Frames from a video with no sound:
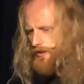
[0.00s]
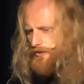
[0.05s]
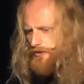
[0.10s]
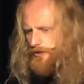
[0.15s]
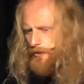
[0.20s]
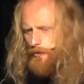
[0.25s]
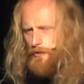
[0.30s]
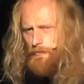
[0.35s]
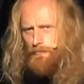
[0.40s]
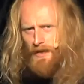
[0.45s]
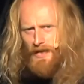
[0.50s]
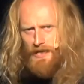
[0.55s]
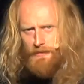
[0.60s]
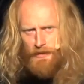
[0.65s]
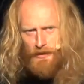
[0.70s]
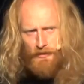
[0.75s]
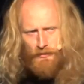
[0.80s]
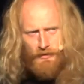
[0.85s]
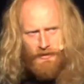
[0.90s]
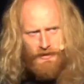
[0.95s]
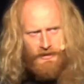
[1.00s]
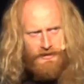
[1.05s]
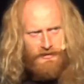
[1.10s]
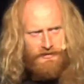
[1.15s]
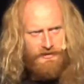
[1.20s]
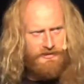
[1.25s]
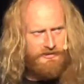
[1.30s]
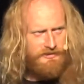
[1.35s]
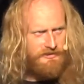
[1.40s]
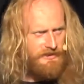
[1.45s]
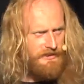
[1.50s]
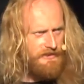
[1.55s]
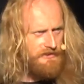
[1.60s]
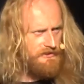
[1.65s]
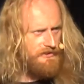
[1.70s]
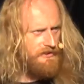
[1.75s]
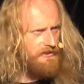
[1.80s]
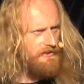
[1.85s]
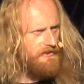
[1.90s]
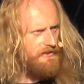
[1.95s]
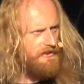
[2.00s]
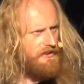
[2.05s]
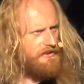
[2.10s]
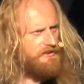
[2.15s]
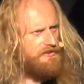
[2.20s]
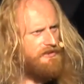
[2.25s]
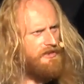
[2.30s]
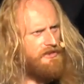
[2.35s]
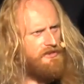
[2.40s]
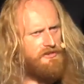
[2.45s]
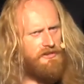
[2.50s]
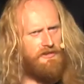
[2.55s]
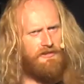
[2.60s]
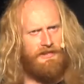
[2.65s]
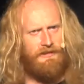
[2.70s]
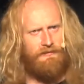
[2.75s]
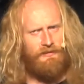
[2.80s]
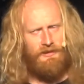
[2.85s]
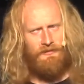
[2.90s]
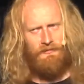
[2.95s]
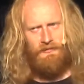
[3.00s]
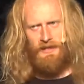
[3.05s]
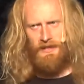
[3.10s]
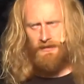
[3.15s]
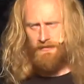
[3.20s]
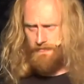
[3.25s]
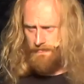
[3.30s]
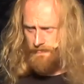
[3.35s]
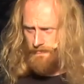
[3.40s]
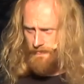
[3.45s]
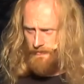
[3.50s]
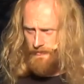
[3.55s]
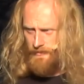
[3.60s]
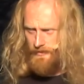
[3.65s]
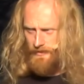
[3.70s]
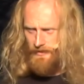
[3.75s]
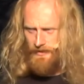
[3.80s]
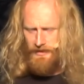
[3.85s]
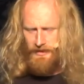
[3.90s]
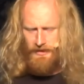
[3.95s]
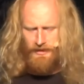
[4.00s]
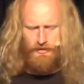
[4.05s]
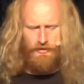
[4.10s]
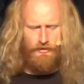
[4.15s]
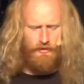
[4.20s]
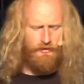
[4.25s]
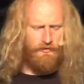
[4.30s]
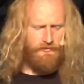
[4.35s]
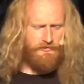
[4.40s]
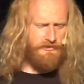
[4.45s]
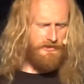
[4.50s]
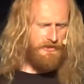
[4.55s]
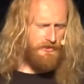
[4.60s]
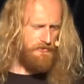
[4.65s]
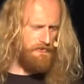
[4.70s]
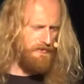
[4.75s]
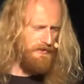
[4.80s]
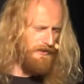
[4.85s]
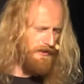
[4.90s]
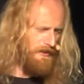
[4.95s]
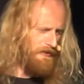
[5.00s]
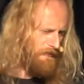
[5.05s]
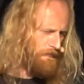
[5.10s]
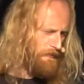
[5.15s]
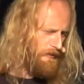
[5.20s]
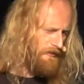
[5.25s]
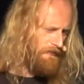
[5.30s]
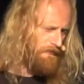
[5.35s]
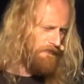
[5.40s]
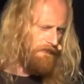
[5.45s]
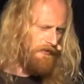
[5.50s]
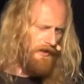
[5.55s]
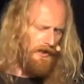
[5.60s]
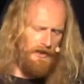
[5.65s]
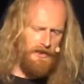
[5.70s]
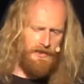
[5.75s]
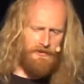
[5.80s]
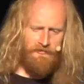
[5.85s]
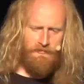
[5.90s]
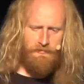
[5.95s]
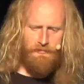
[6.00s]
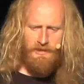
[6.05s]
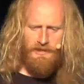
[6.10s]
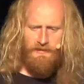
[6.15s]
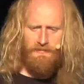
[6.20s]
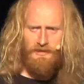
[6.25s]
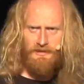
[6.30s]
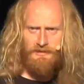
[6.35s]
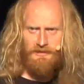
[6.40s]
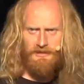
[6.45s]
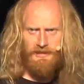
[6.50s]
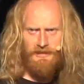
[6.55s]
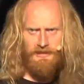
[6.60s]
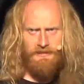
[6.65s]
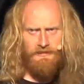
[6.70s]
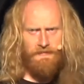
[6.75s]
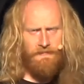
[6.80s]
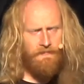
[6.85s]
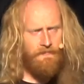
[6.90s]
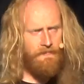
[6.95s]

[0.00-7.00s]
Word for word: So we may be looking at the sixth extinction level event. In Earth's history, there have been five previously.